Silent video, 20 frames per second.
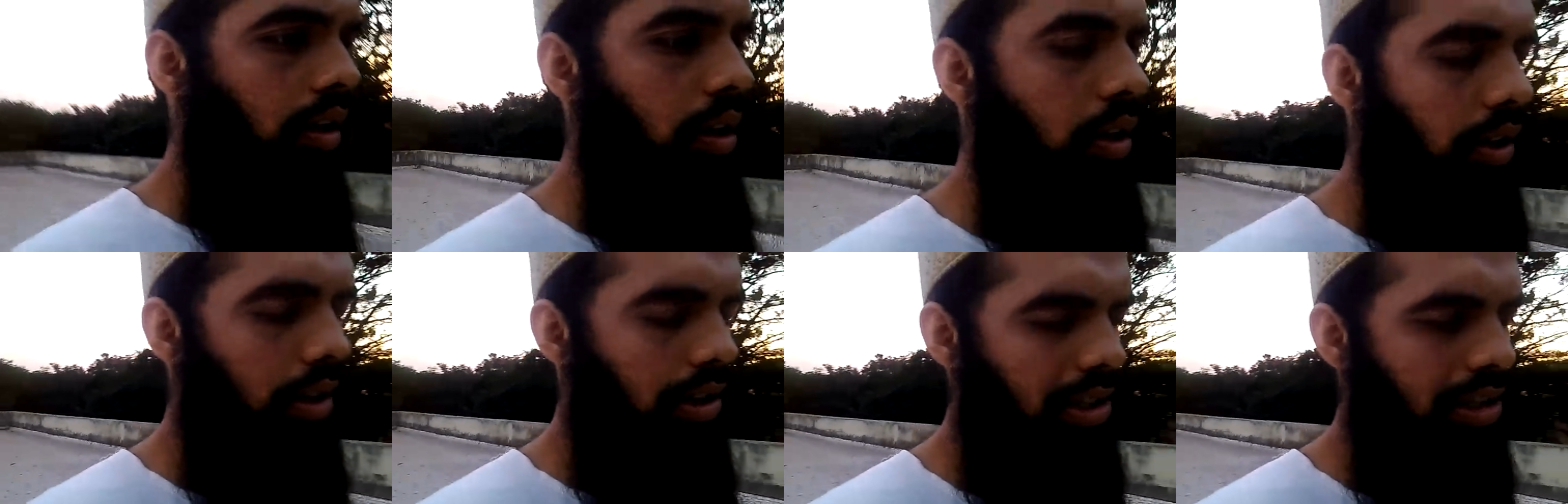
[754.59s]

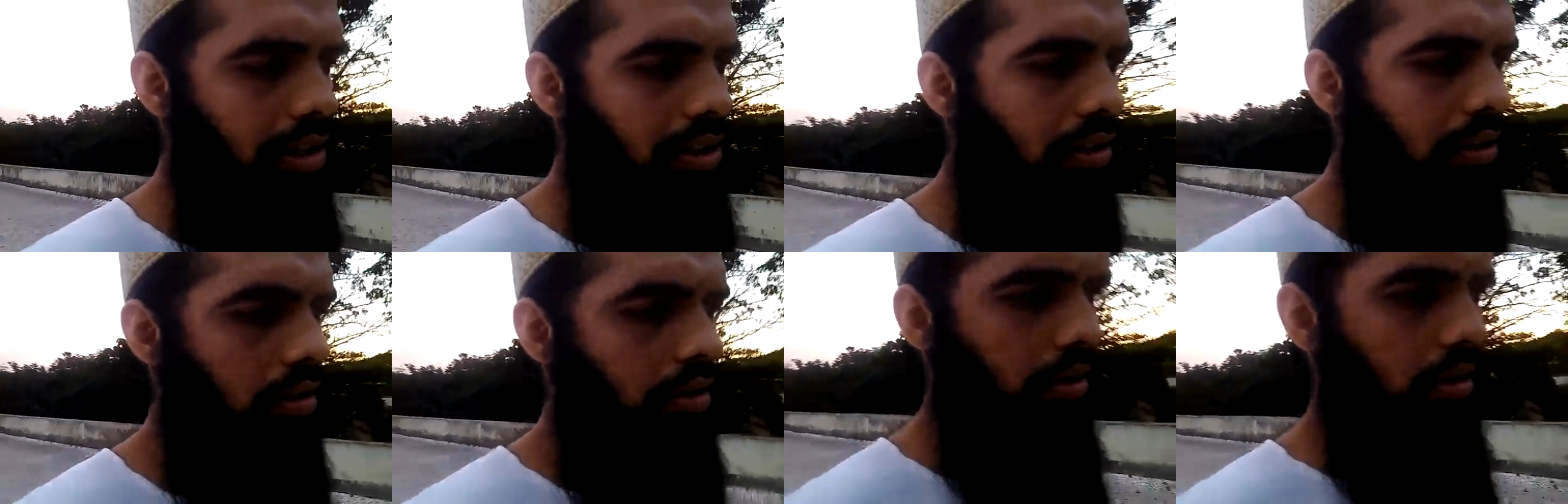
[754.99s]

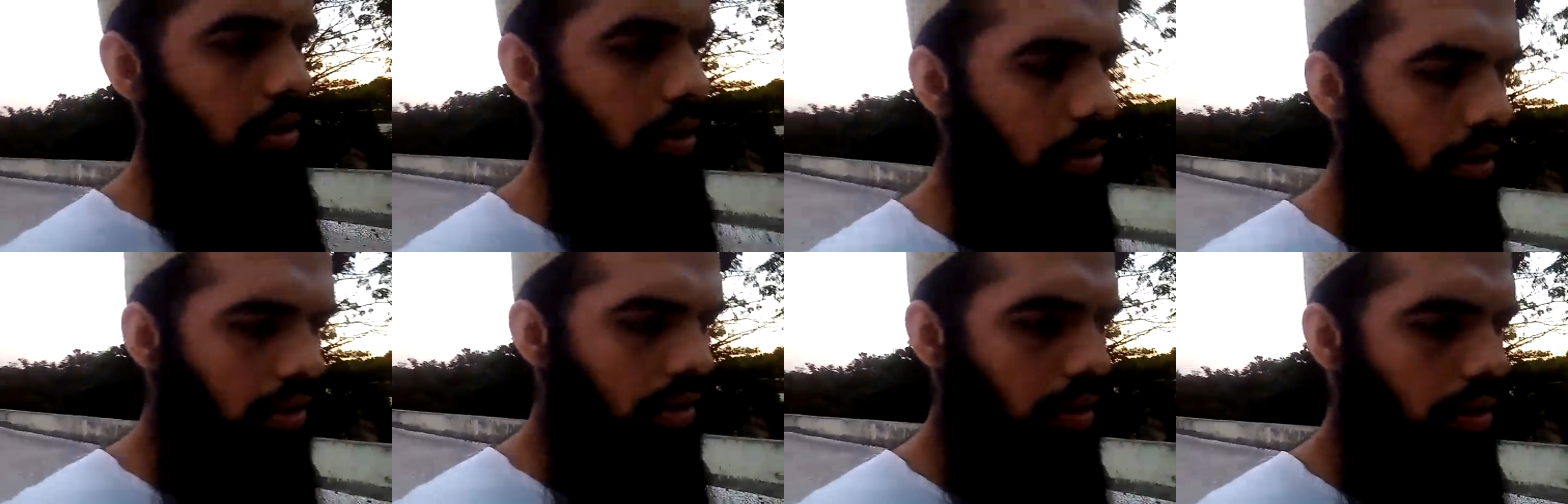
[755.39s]
recent
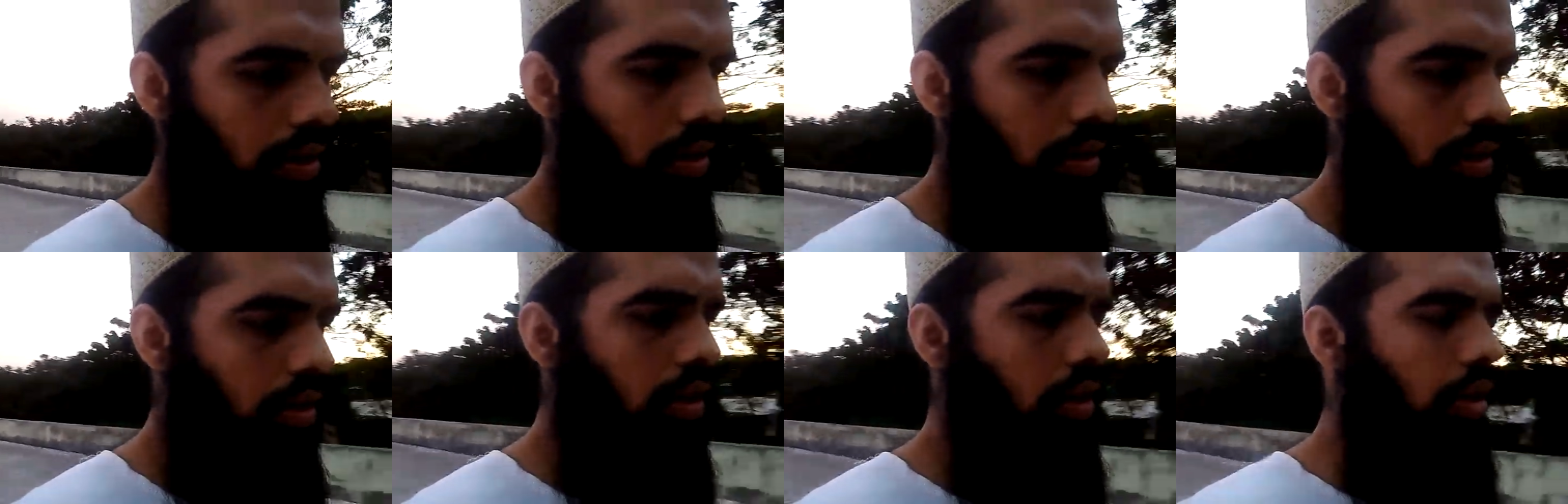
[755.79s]

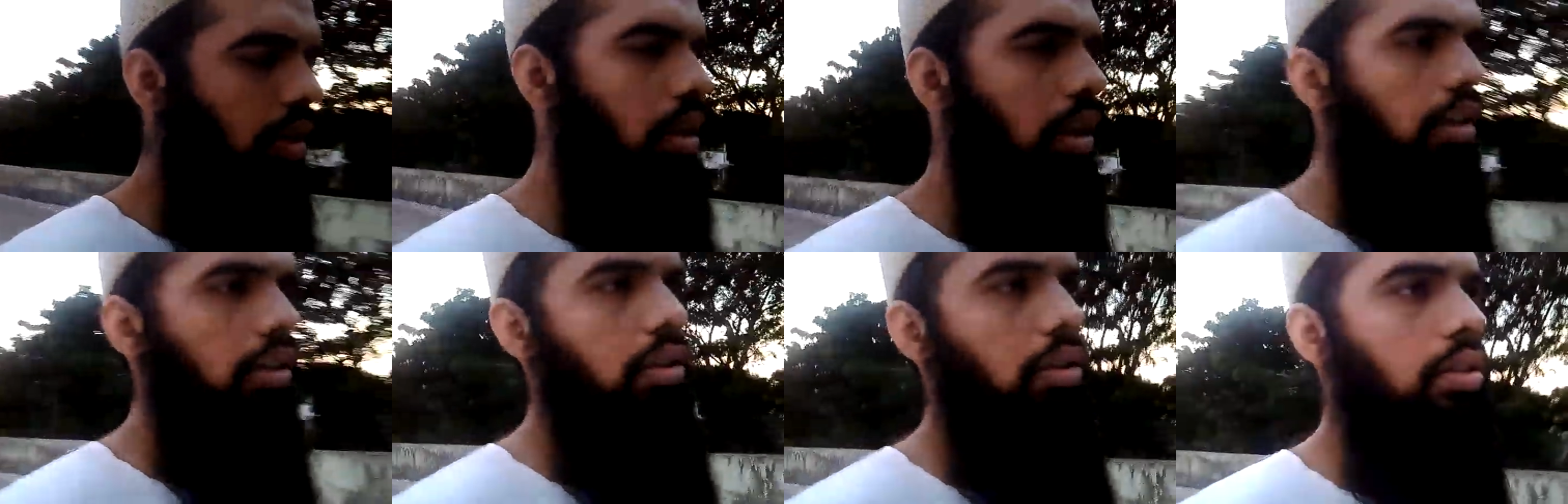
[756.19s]

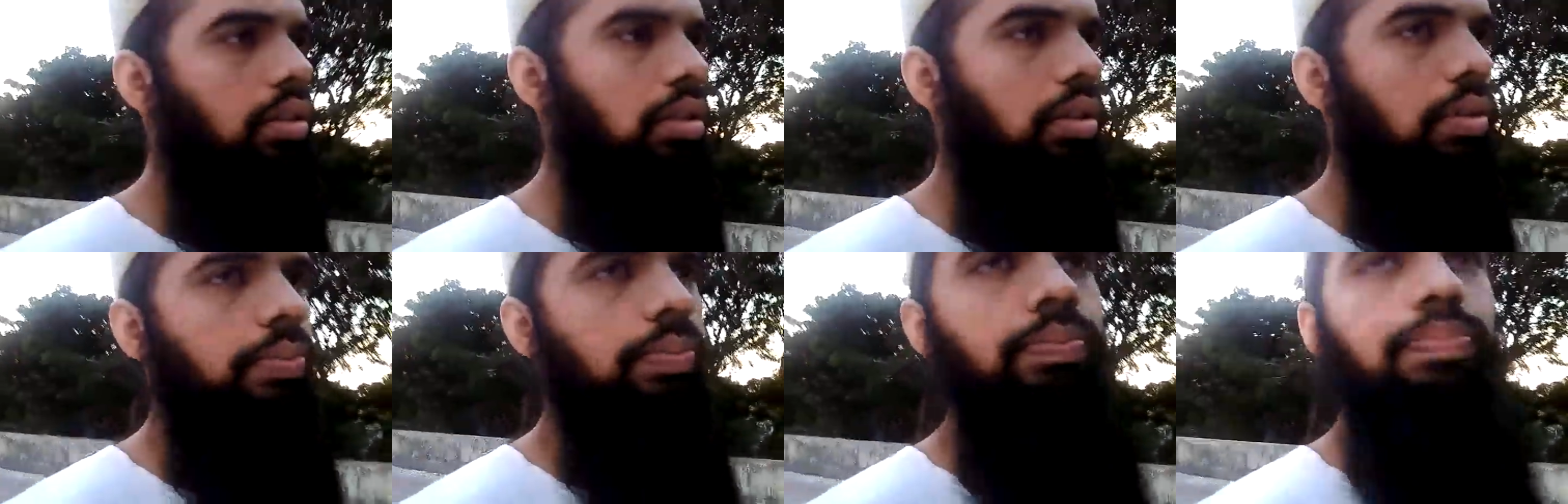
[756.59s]
days.